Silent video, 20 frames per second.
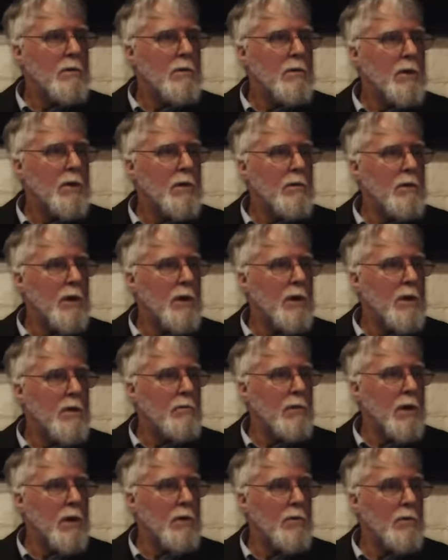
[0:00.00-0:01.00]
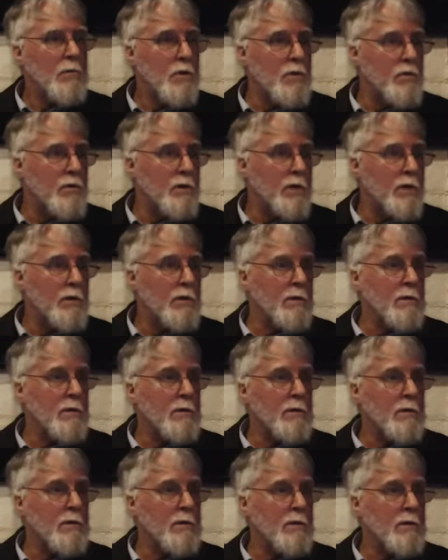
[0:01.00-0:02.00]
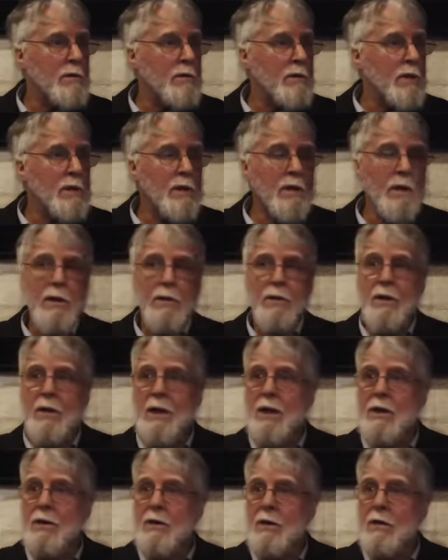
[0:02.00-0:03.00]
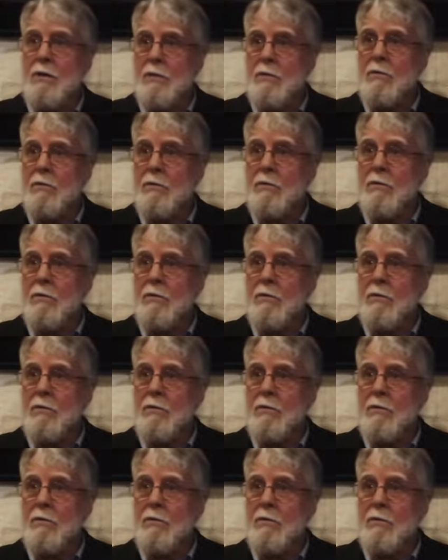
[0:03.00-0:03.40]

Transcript: you heard earlier, by removing the later